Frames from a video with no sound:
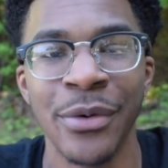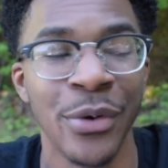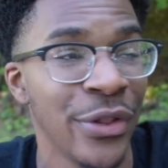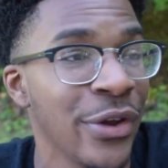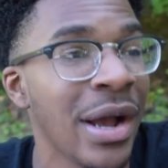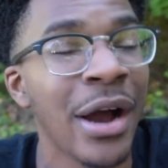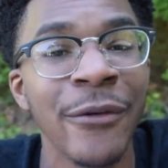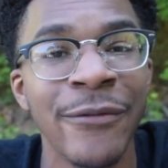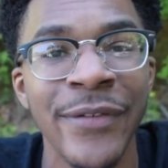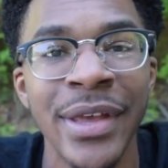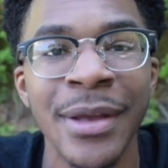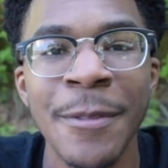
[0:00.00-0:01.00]
or their
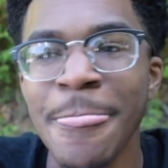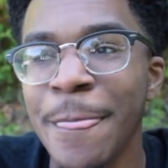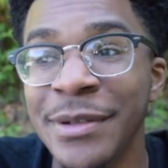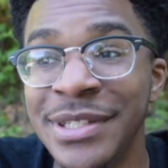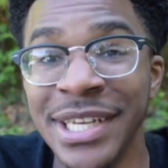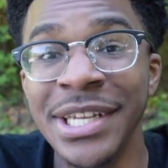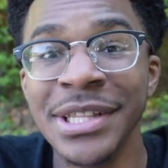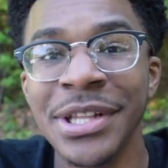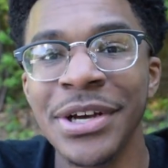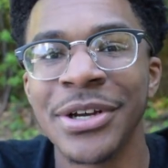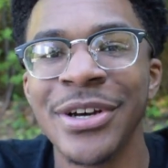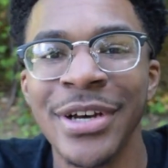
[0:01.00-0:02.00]
outfit didn't
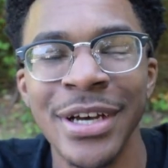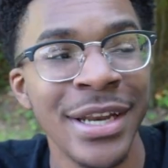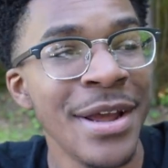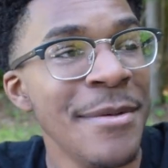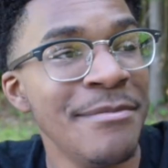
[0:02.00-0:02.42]
look good,